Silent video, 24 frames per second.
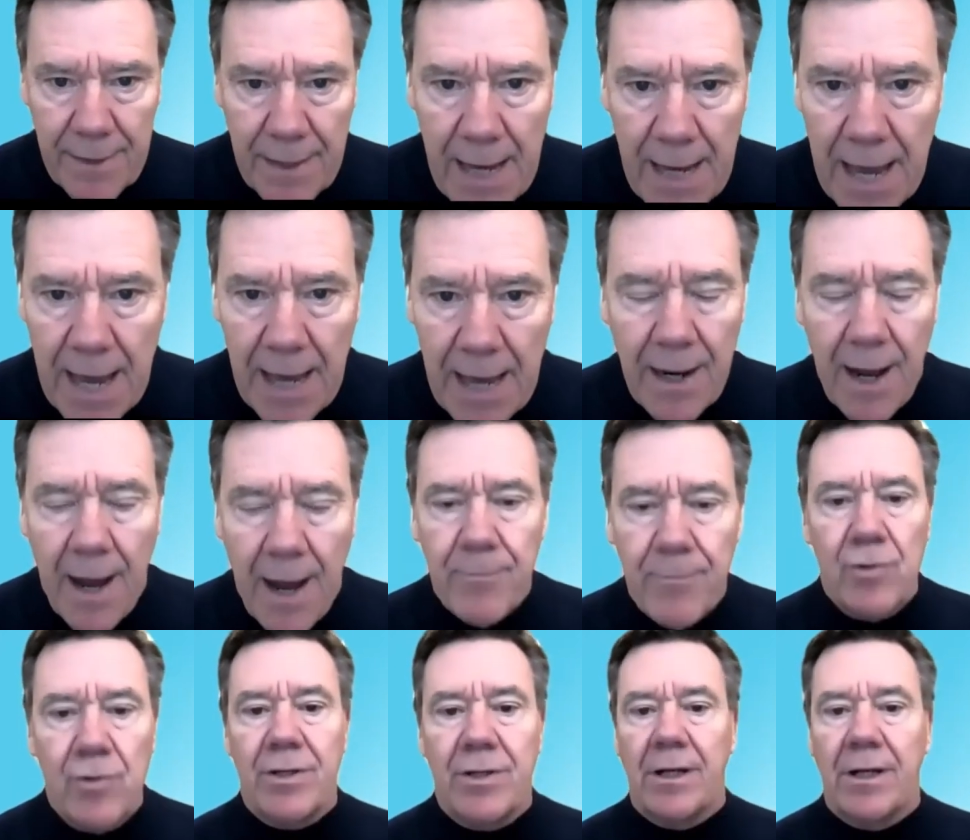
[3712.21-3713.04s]
and I'm
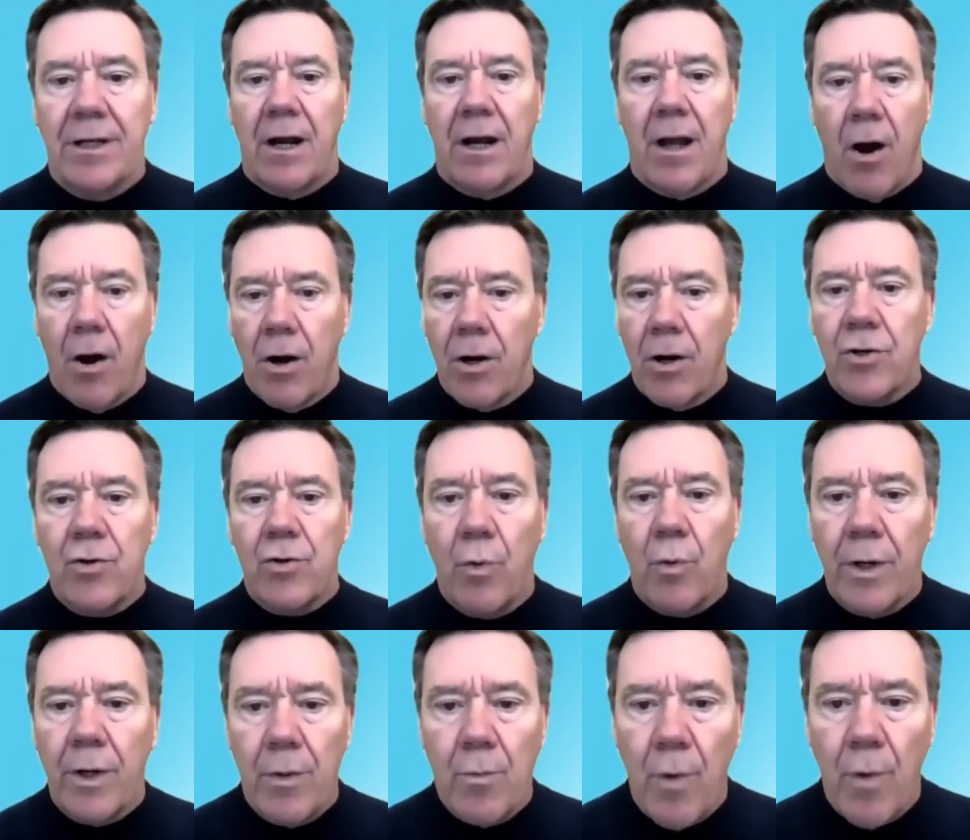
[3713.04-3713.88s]
using an
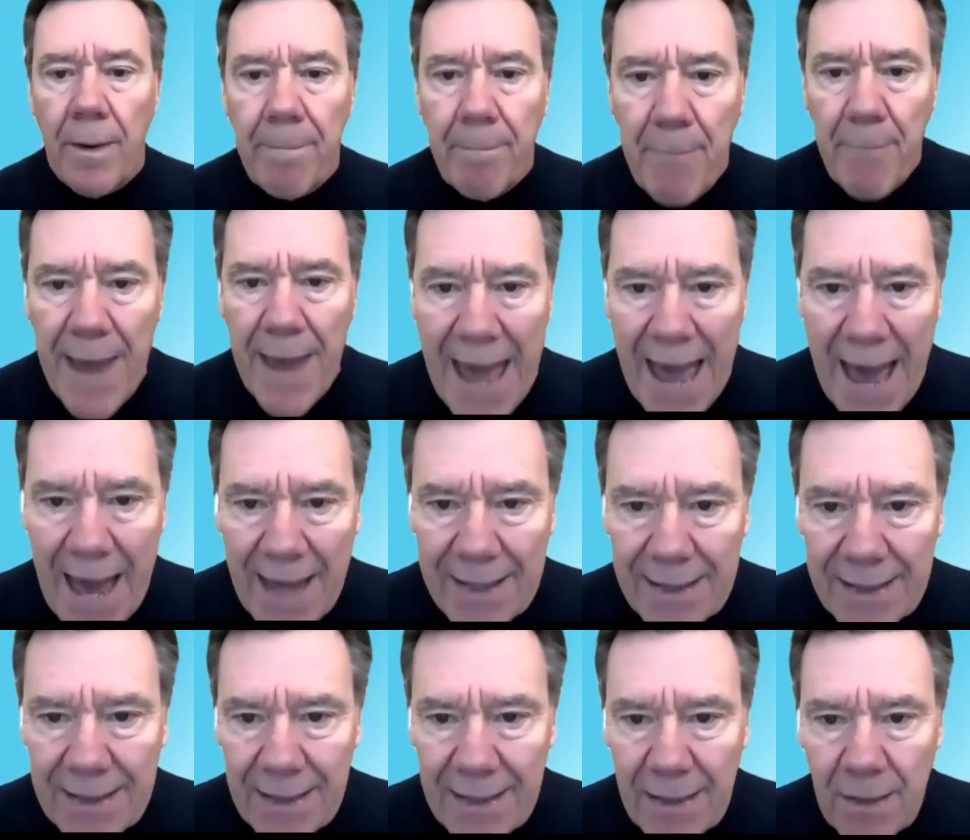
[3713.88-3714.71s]
R21 batt
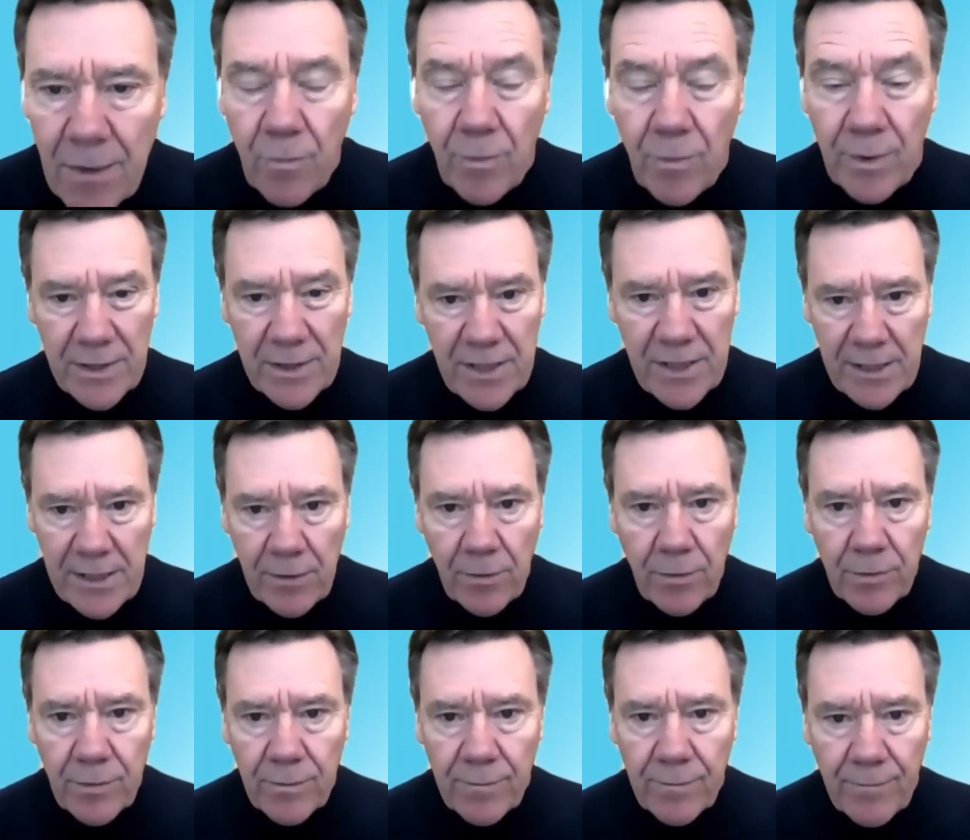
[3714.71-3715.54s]
with a
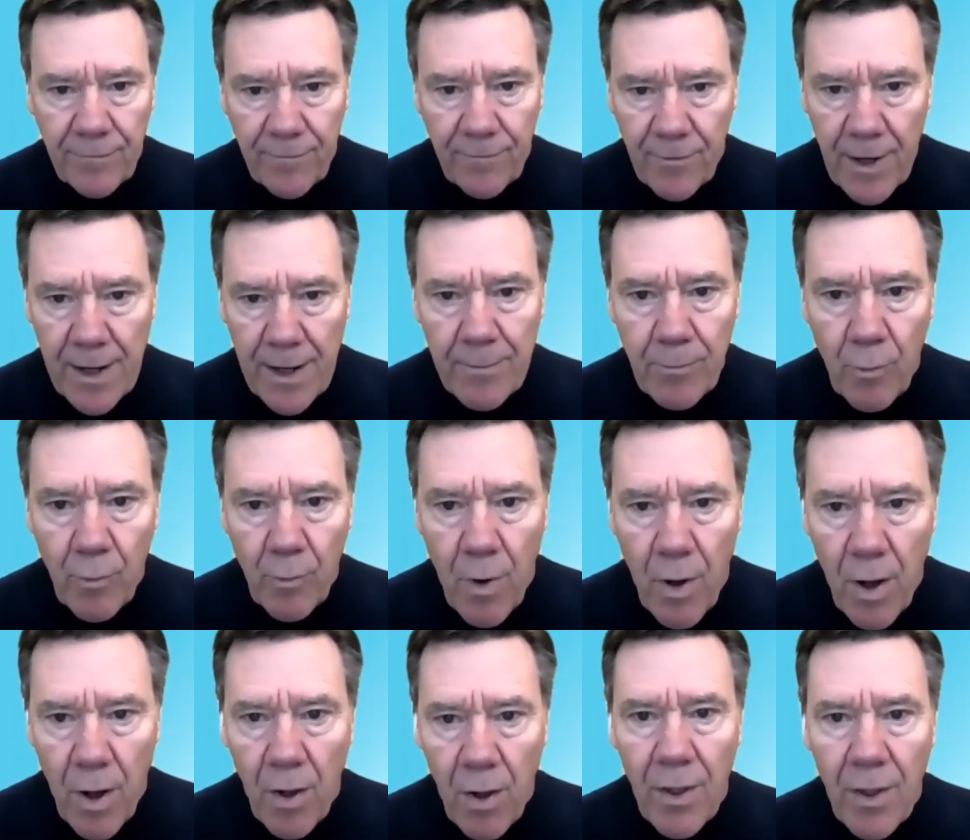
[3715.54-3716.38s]
steel framed
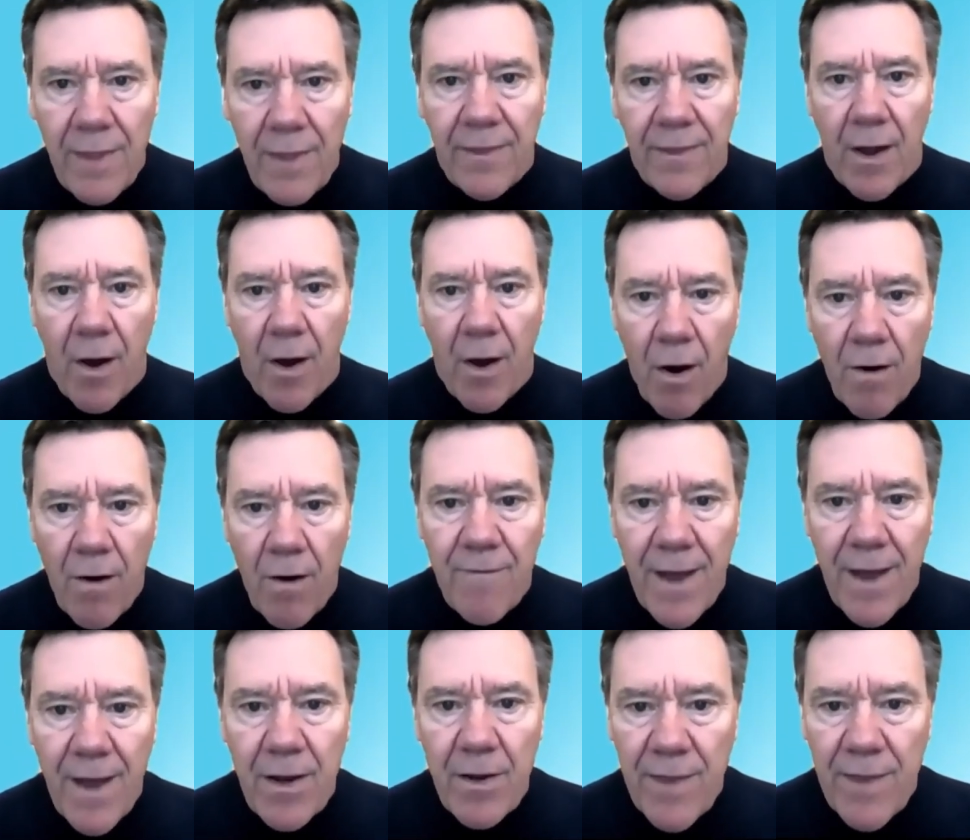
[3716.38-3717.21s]
wall, the R
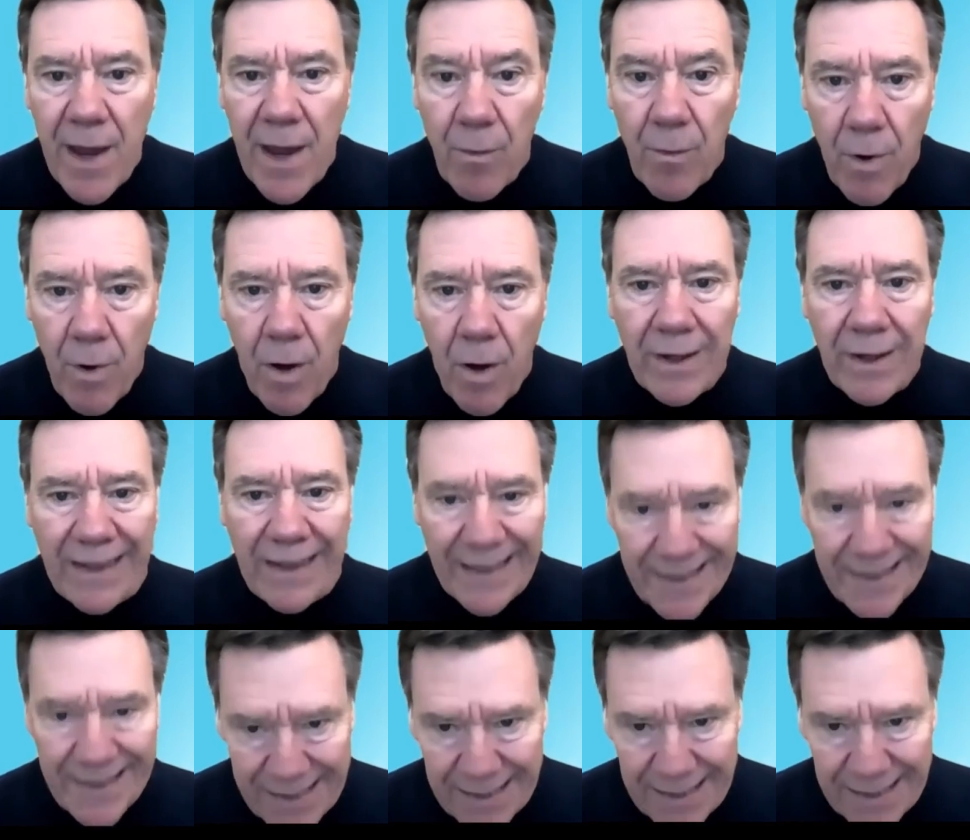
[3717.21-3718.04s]
value of that wall, get
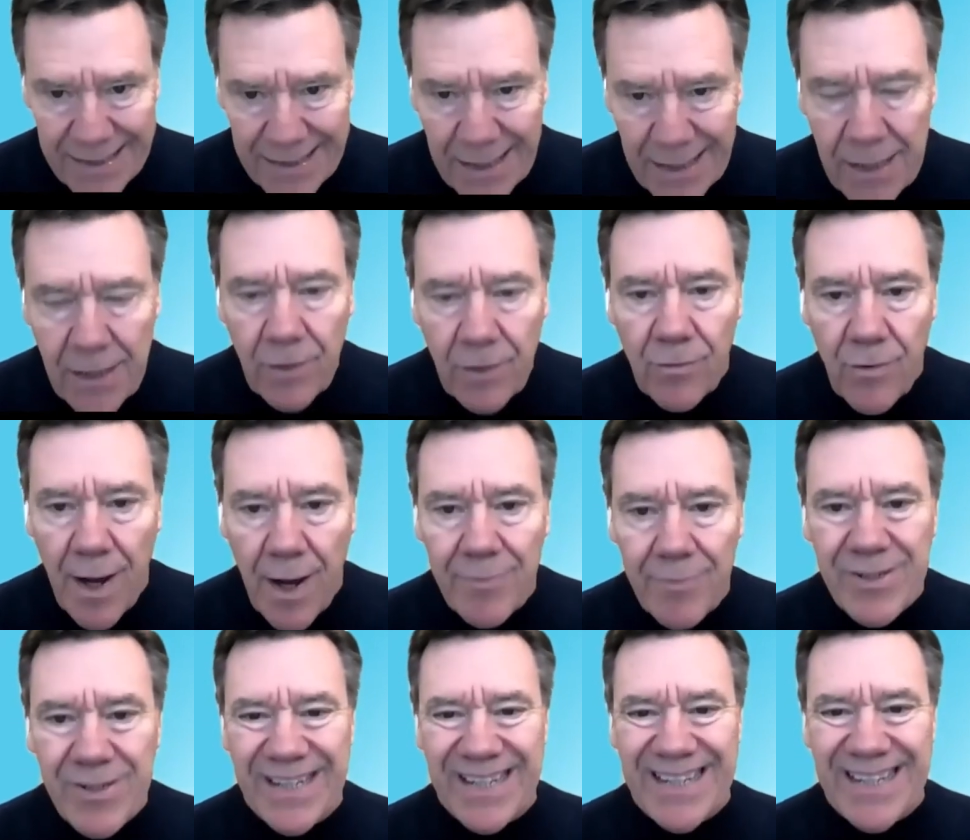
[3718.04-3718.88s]
this, drops
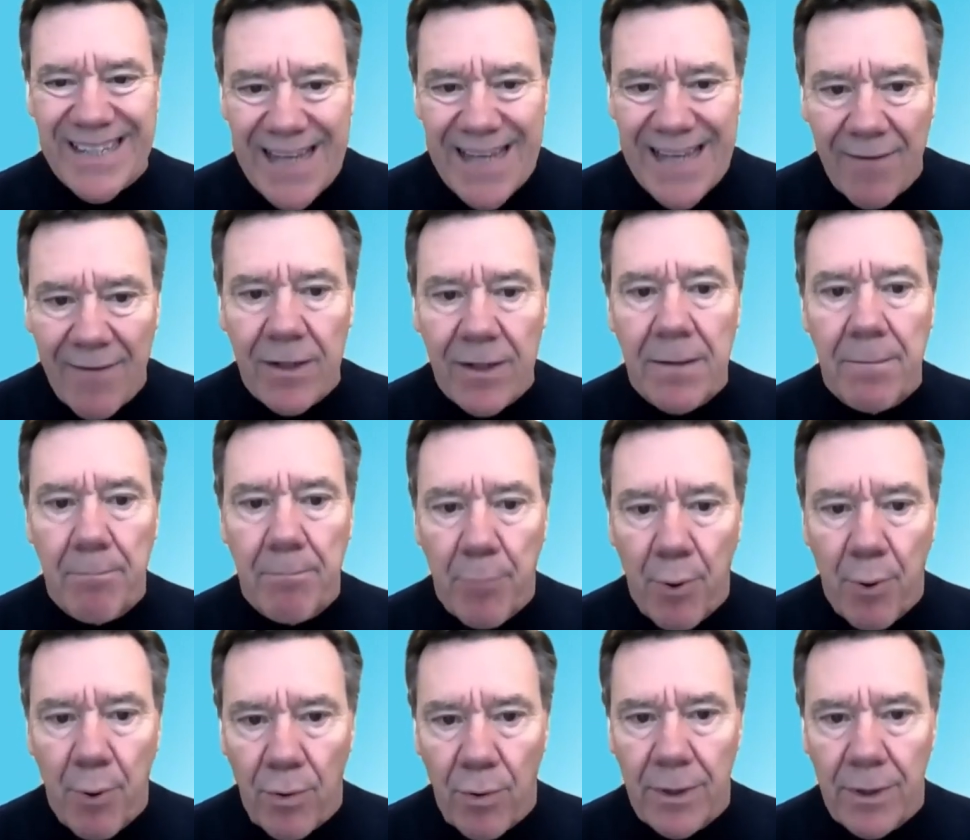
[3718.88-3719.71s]
to
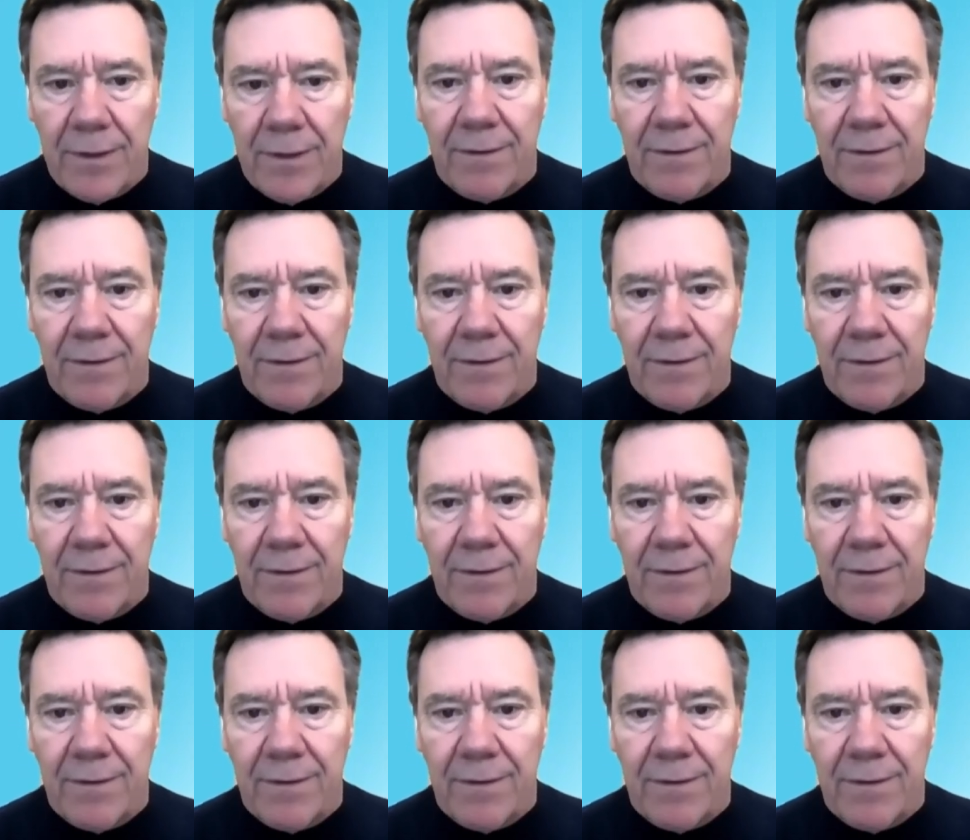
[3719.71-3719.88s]
7.4.